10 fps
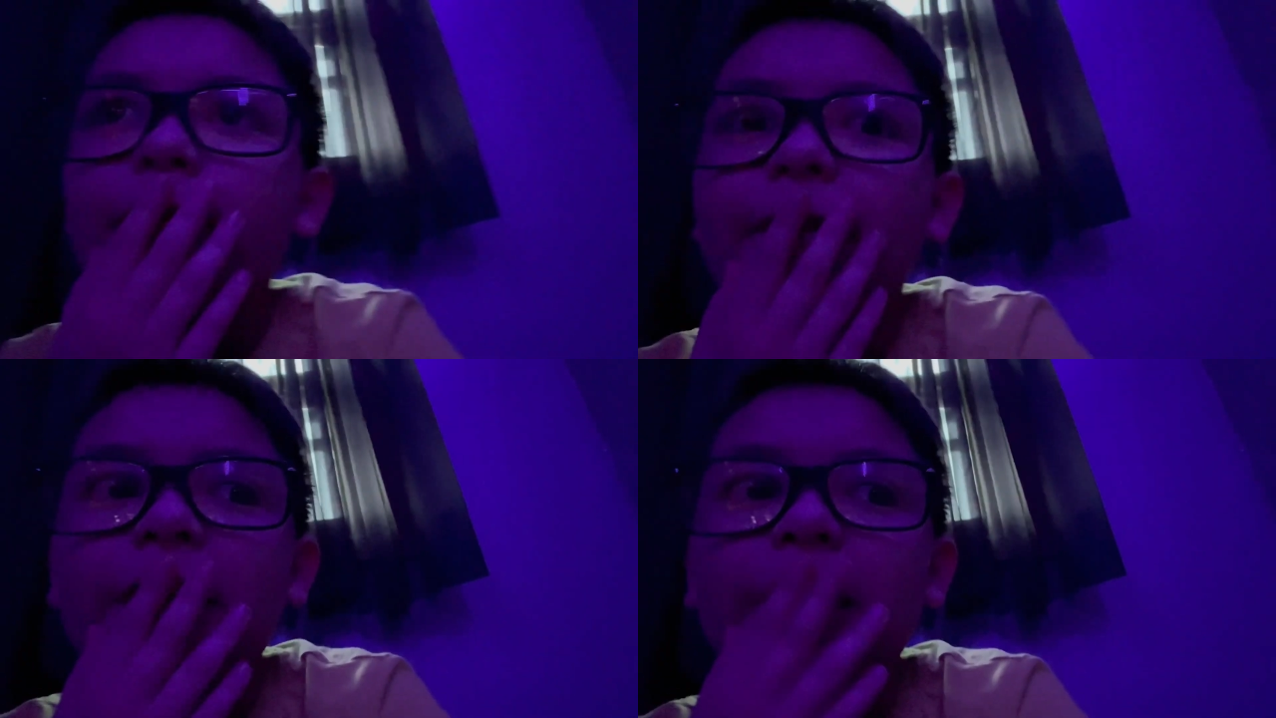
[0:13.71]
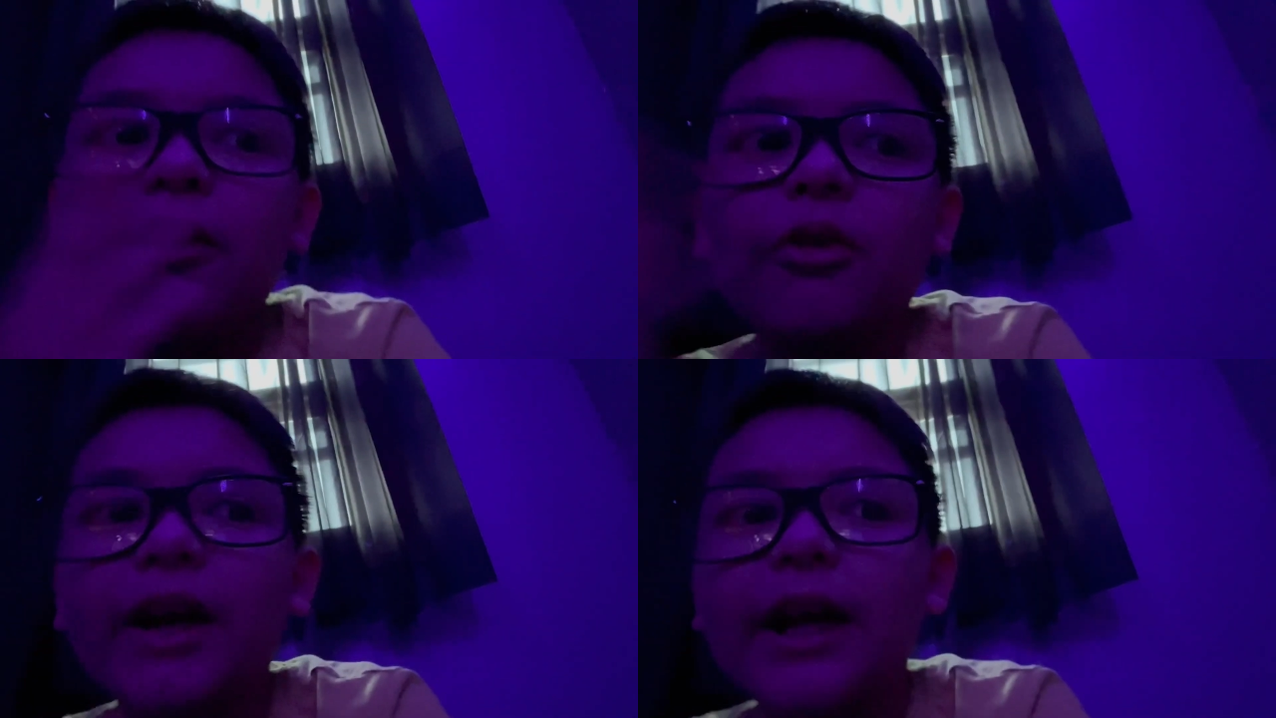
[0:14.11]

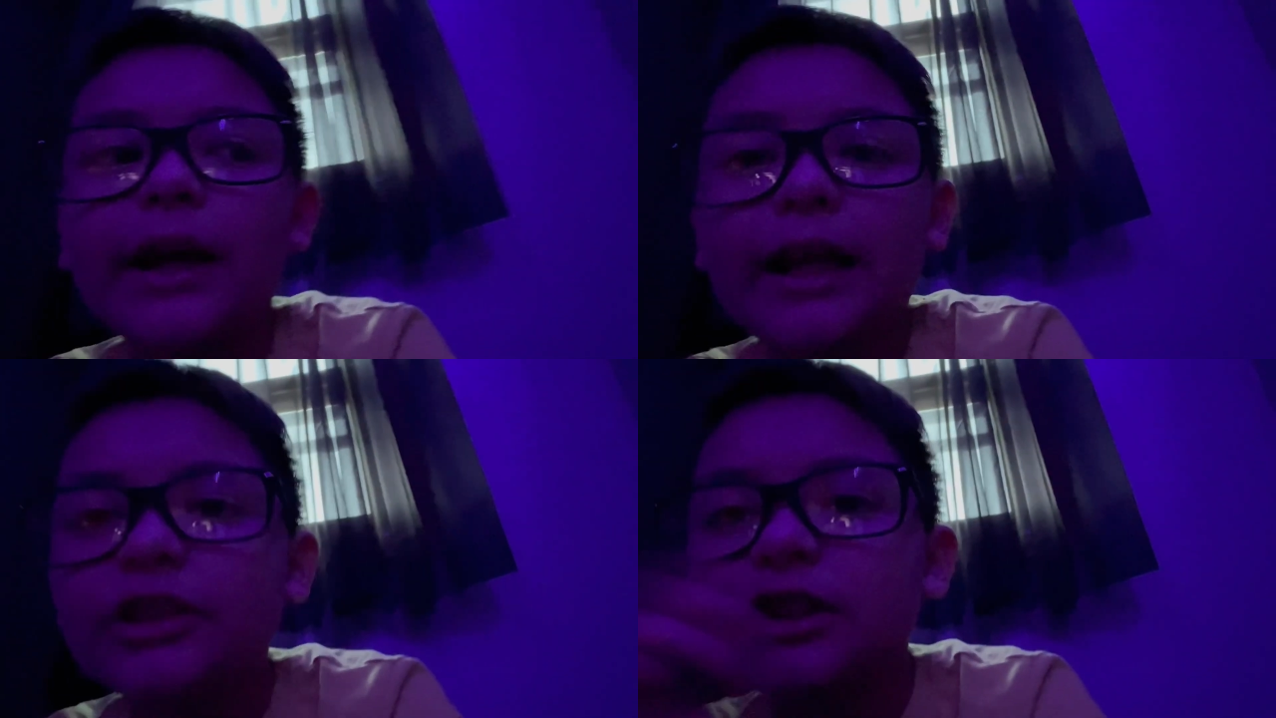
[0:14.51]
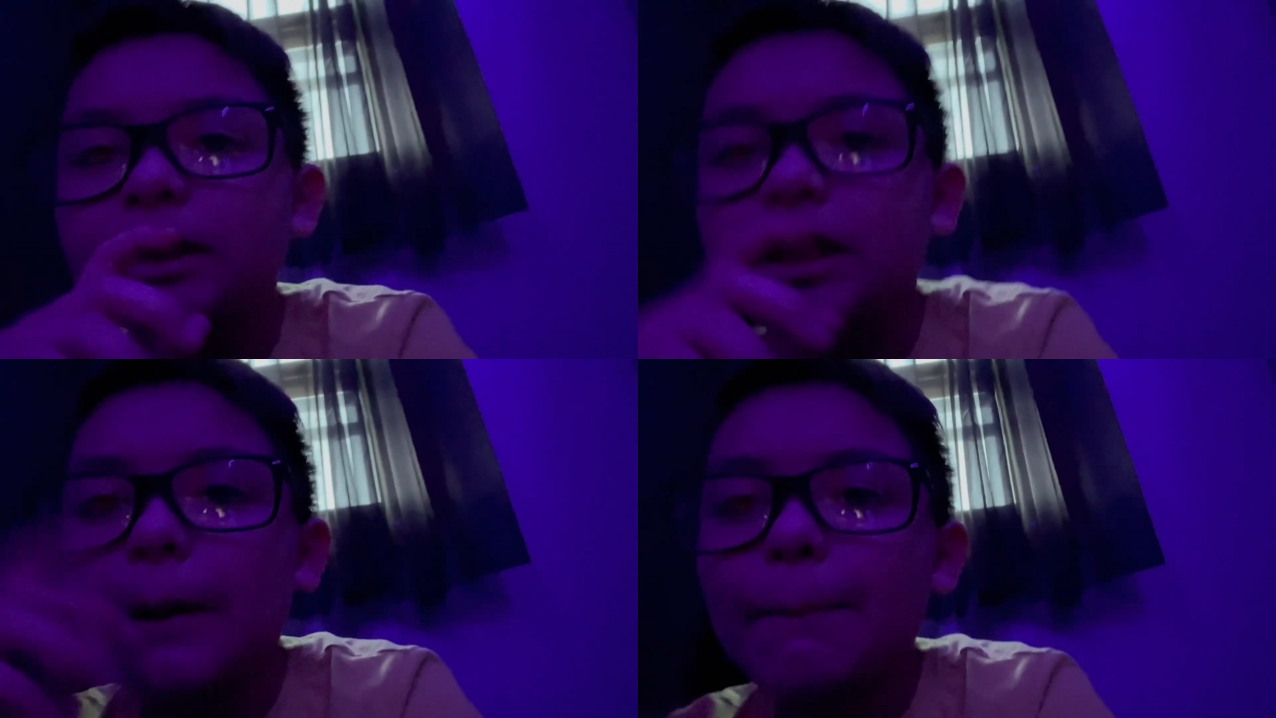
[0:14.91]
video and as you can
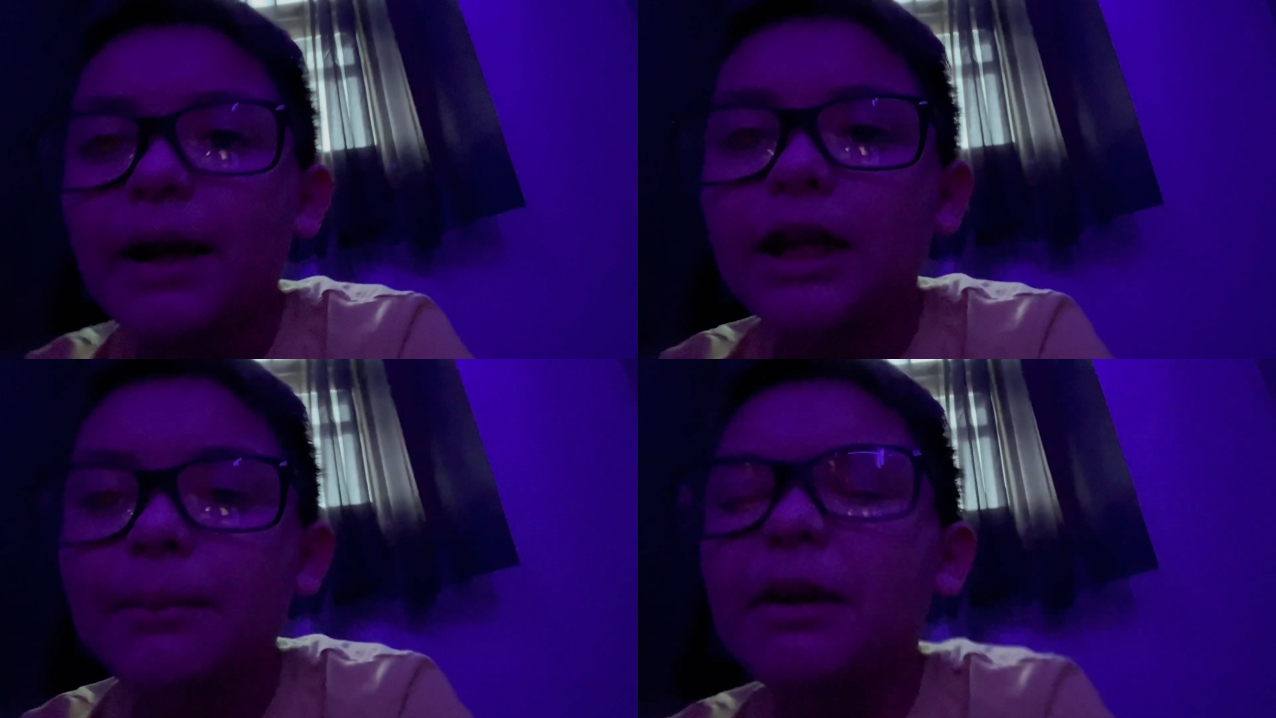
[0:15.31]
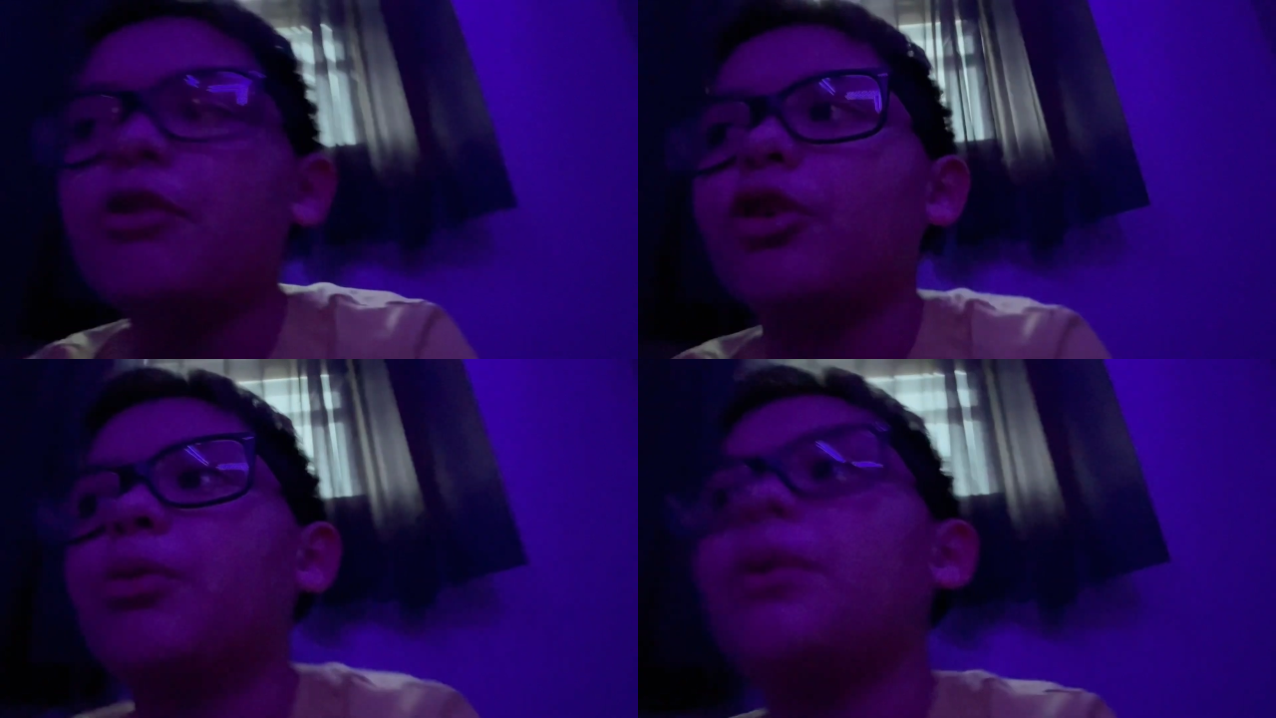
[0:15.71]
see i'm back in my
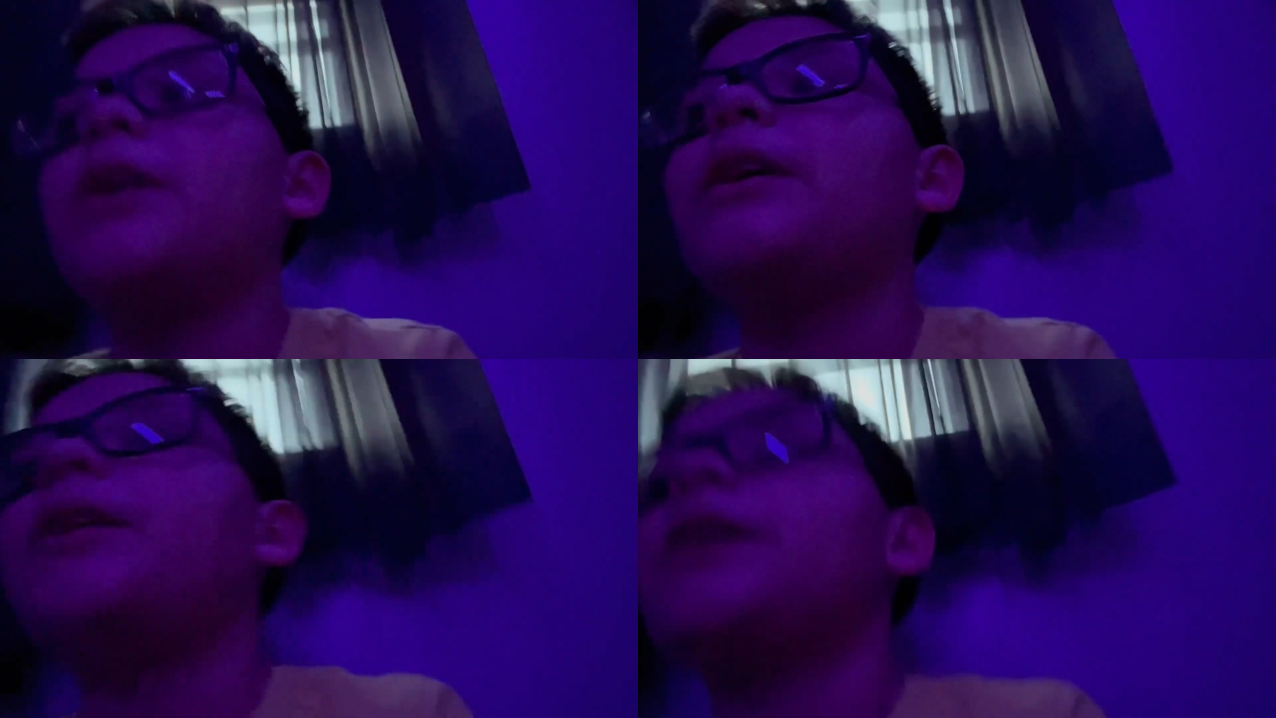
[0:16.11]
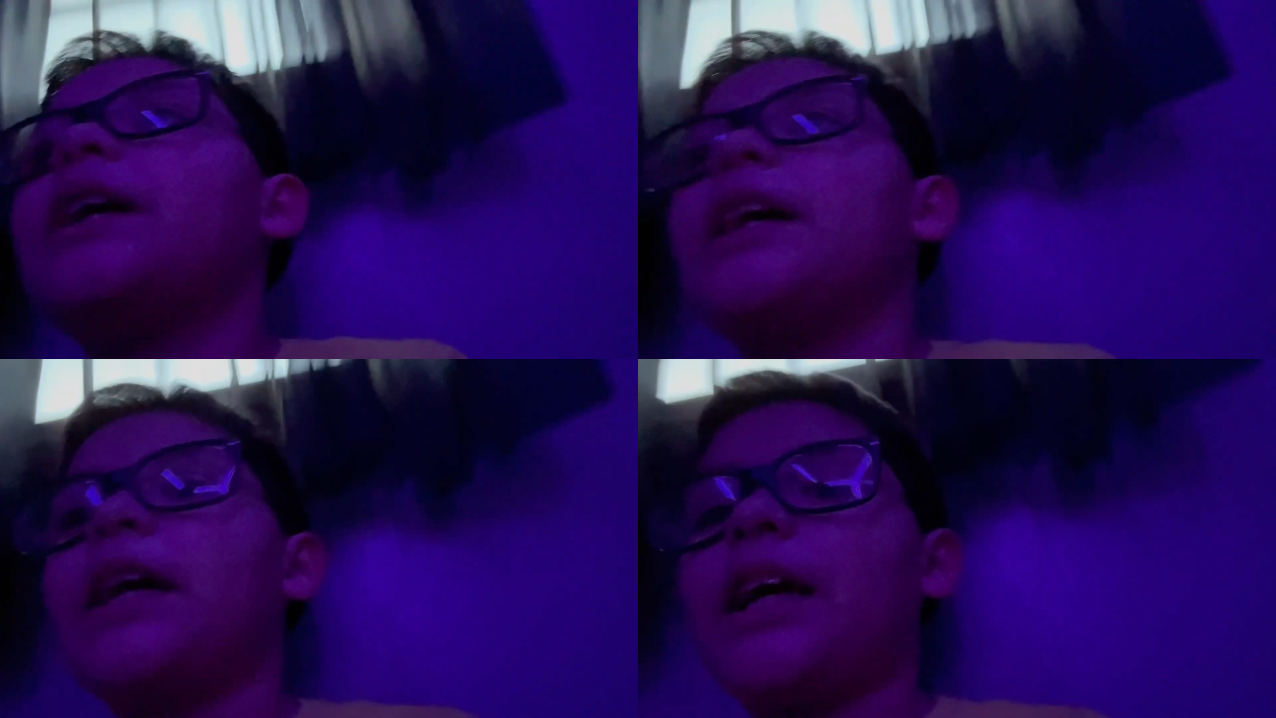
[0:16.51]
room
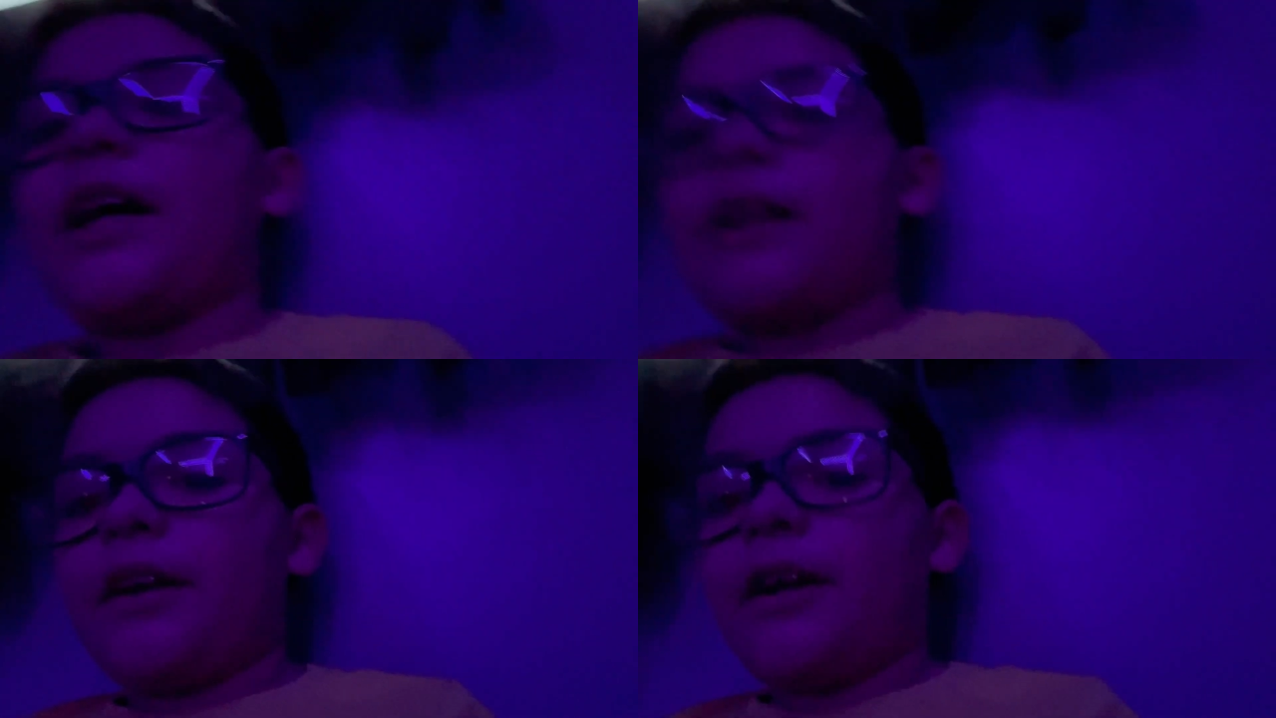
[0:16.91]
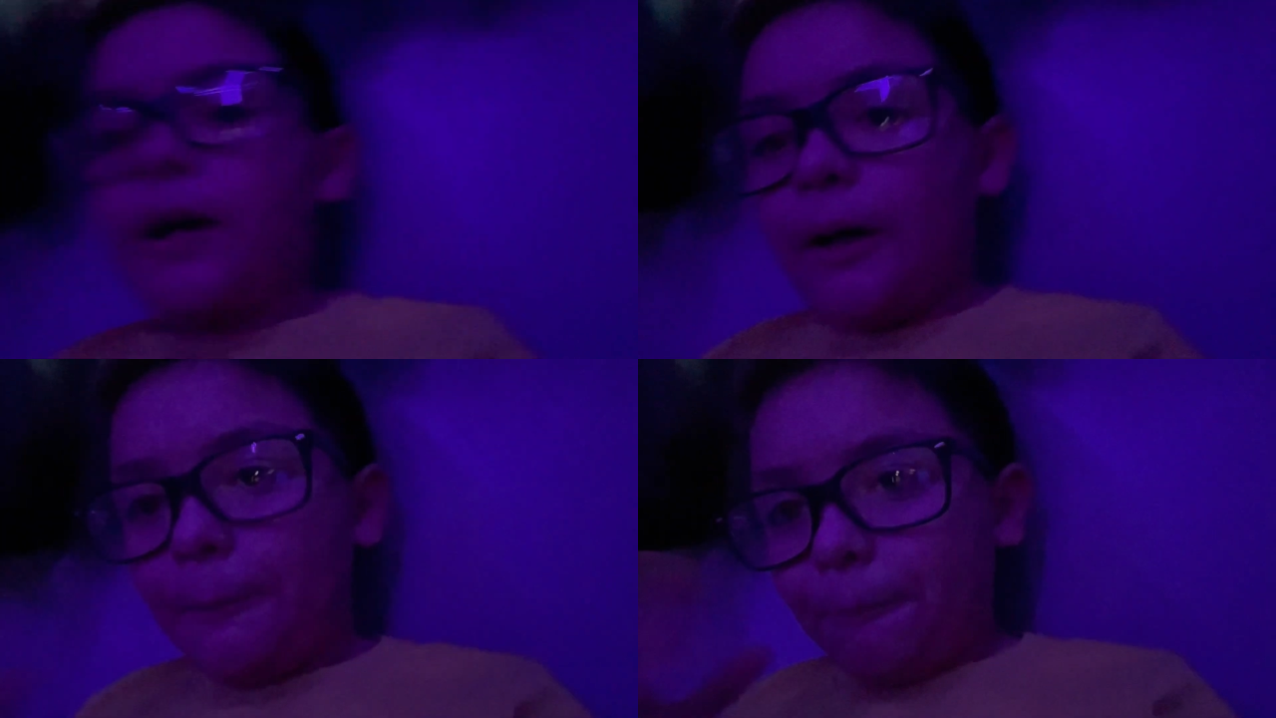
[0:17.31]
and
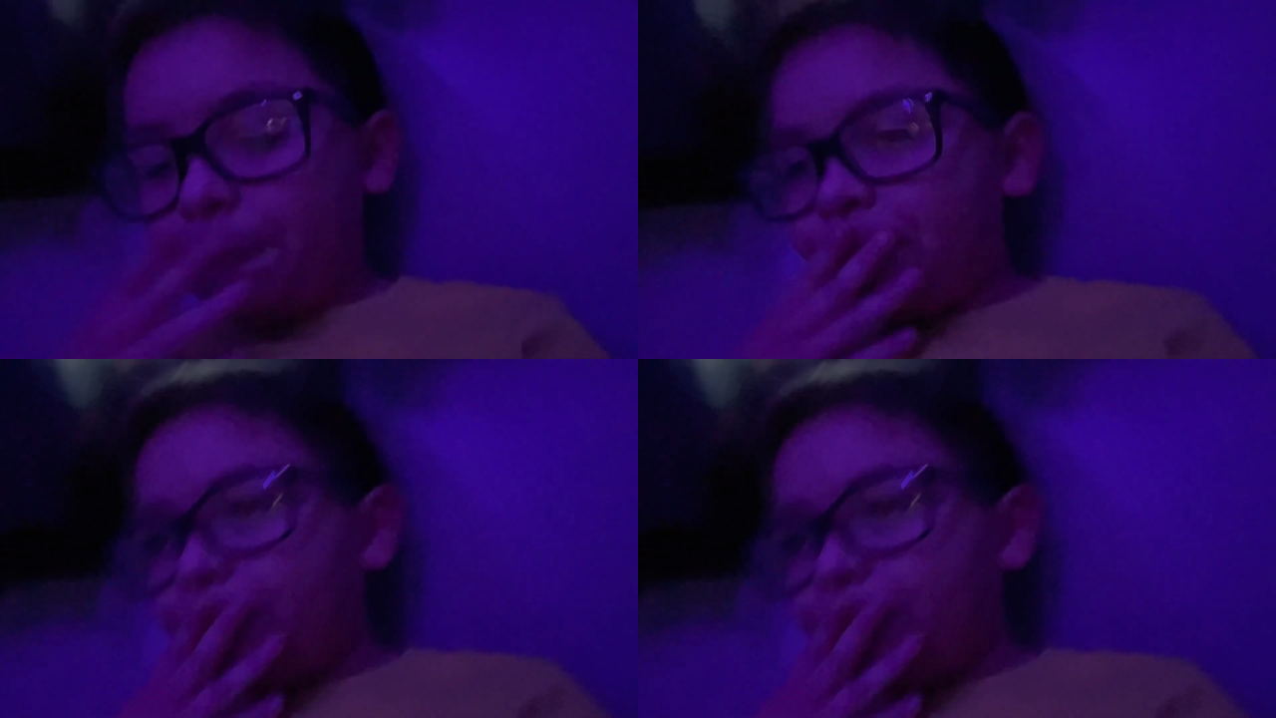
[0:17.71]
um